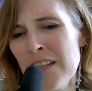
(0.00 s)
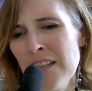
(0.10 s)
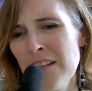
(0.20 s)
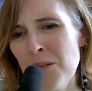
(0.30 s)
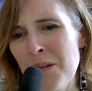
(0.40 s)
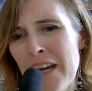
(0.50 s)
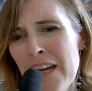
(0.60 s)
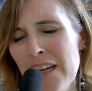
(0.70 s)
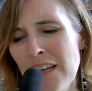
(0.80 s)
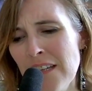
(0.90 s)

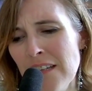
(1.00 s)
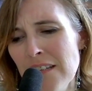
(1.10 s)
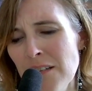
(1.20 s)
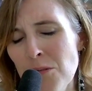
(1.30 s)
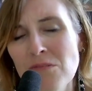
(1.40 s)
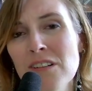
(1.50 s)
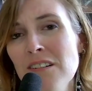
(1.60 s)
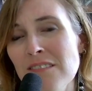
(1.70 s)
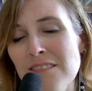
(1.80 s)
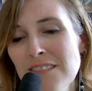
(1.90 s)
Okay, hold
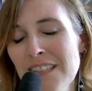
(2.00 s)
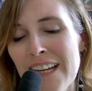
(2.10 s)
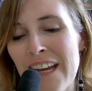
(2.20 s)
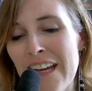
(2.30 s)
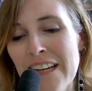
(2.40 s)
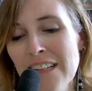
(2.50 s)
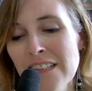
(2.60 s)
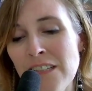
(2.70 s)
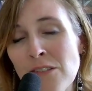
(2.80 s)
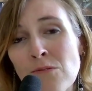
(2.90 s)
on.
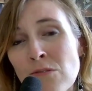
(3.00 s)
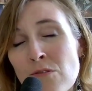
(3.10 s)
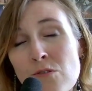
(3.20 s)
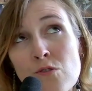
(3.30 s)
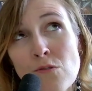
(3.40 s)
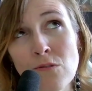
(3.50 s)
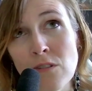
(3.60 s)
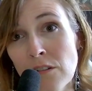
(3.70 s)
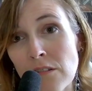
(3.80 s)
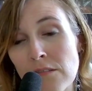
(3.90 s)
Lino looks too
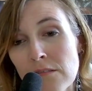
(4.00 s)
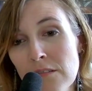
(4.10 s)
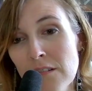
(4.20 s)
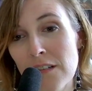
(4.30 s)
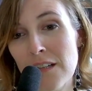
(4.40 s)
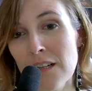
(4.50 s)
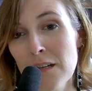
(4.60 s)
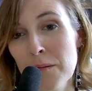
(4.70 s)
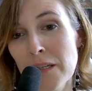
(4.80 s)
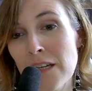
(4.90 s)
good.
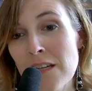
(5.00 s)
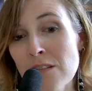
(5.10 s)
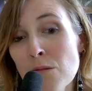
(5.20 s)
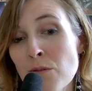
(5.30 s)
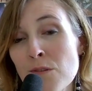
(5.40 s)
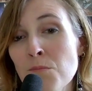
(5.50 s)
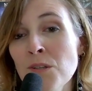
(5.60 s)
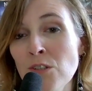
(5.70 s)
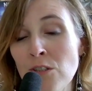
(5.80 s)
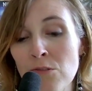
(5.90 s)
It's supposed to
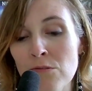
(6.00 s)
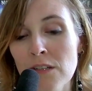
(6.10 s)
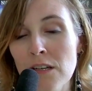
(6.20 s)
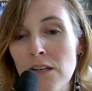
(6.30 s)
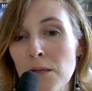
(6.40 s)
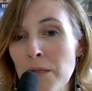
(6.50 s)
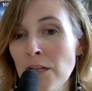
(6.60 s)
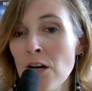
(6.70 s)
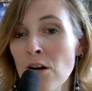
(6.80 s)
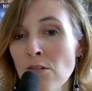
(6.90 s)
be cute.
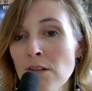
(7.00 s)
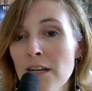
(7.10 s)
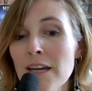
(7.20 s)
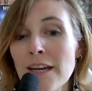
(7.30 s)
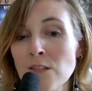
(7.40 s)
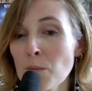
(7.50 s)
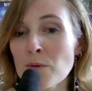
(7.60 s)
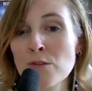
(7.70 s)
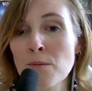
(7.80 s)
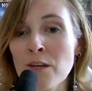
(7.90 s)
Lino, it's
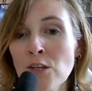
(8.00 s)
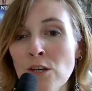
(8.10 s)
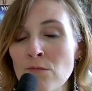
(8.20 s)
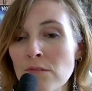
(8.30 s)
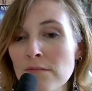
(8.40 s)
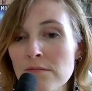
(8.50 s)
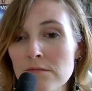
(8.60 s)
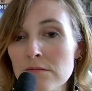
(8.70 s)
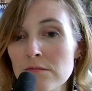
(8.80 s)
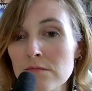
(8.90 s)
supposed to be cute.
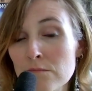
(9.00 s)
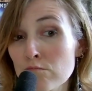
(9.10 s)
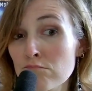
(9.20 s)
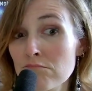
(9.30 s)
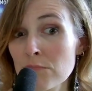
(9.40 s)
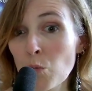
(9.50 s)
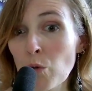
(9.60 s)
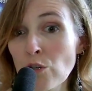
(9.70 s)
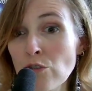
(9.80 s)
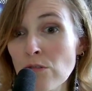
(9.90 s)

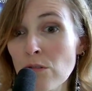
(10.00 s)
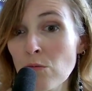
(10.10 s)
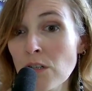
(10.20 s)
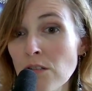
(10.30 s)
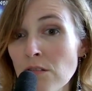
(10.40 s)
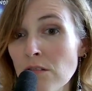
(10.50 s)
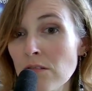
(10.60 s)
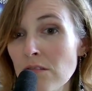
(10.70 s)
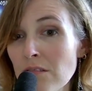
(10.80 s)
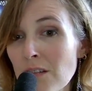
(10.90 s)
What
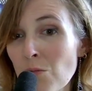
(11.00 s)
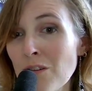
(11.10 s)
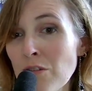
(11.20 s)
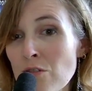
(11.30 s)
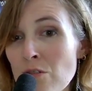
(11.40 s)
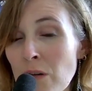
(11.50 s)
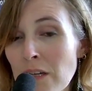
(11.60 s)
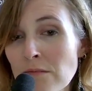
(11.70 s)
are you doing?